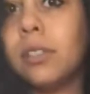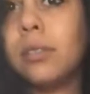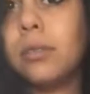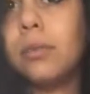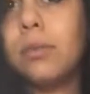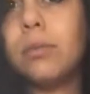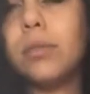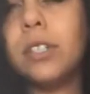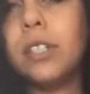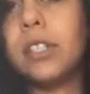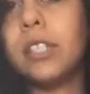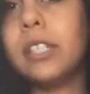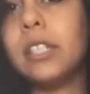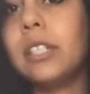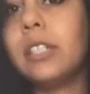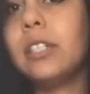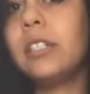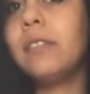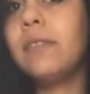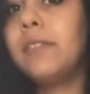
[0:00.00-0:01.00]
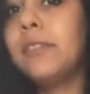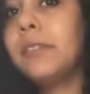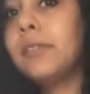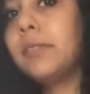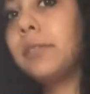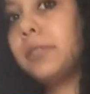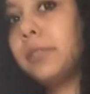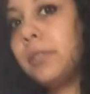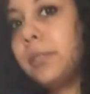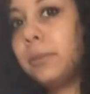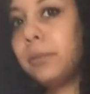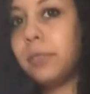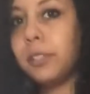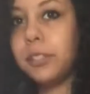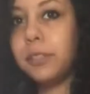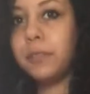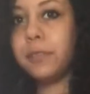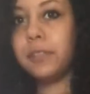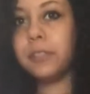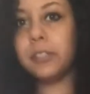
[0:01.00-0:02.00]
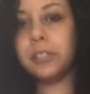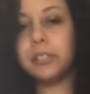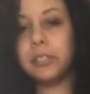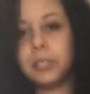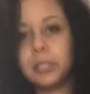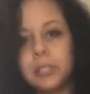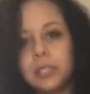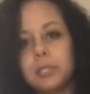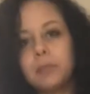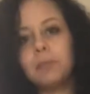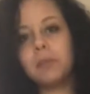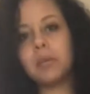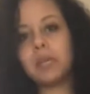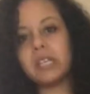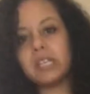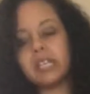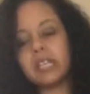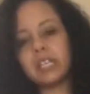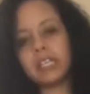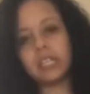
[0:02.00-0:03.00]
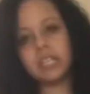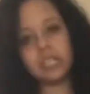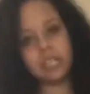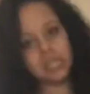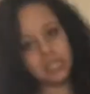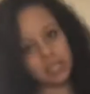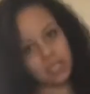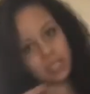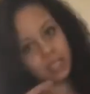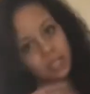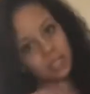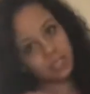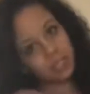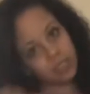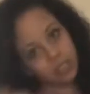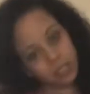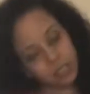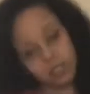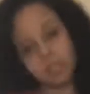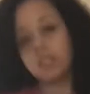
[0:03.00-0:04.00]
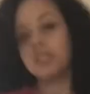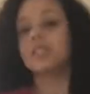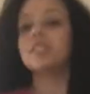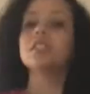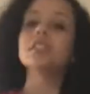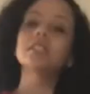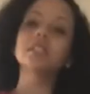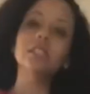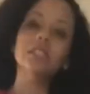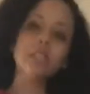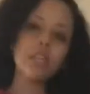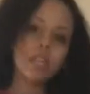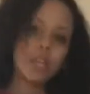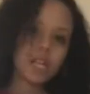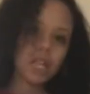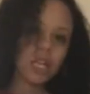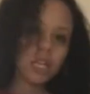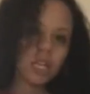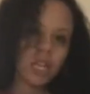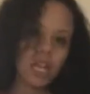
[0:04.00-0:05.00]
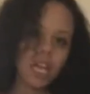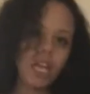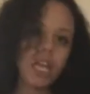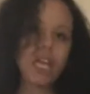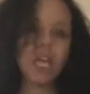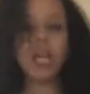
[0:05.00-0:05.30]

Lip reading: would wear it. I have to lose some weight first, but slay all day.